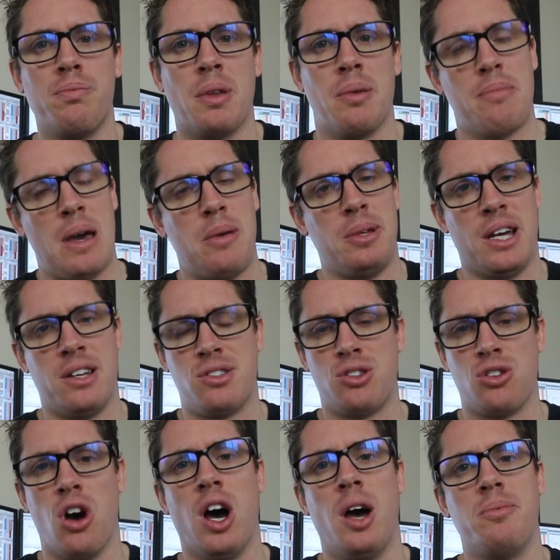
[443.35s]
then maybe that's
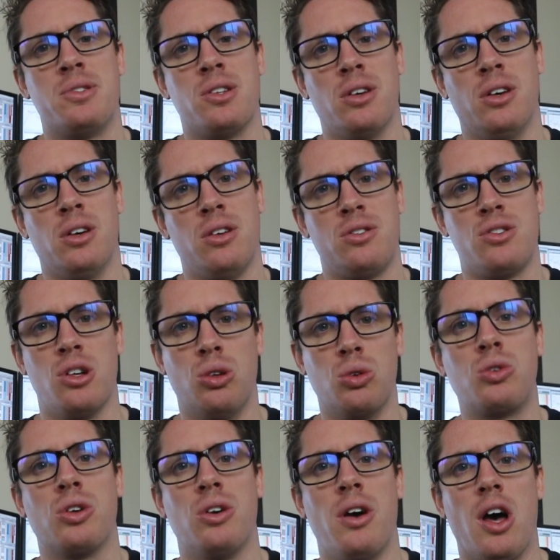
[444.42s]
time to
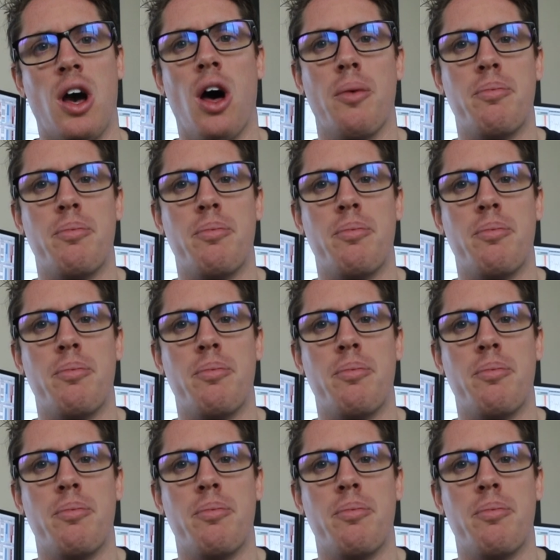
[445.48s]
look at